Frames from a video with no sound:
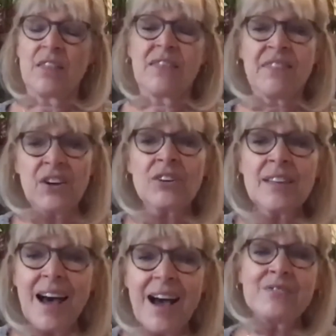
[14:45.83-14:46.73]
Their
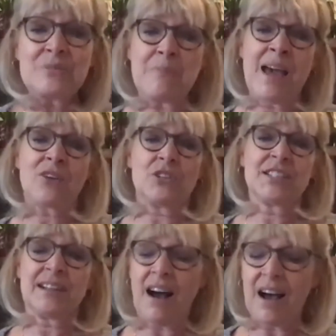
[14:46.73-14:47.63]
lives matter to
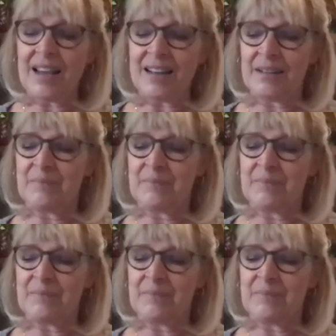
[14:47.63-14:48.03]
God.